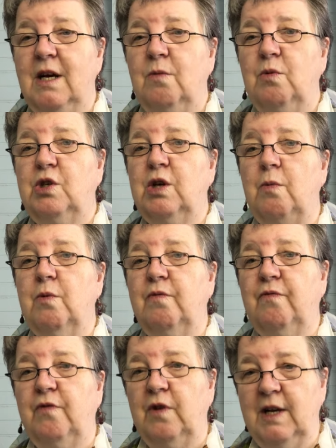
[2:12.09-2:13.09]
which i would
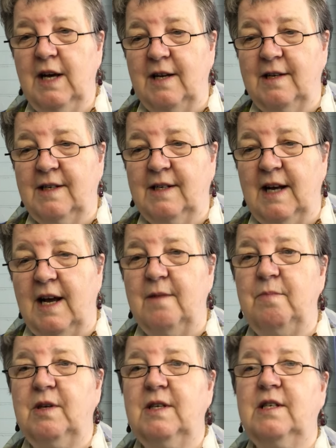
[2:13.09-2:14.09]
fully understand
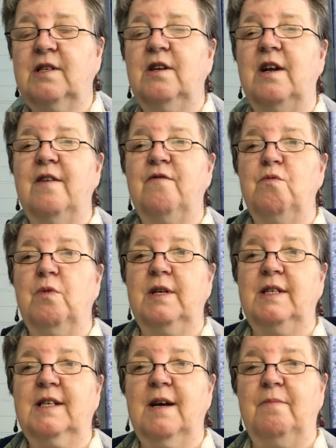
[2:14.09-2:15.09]
because it's not
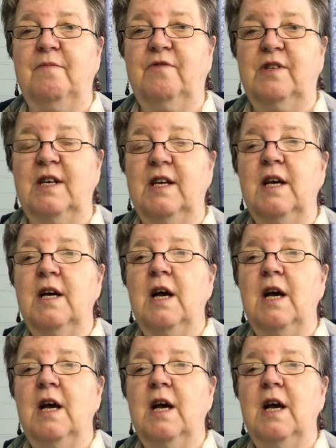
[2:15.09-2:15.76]
everybody's cup of tea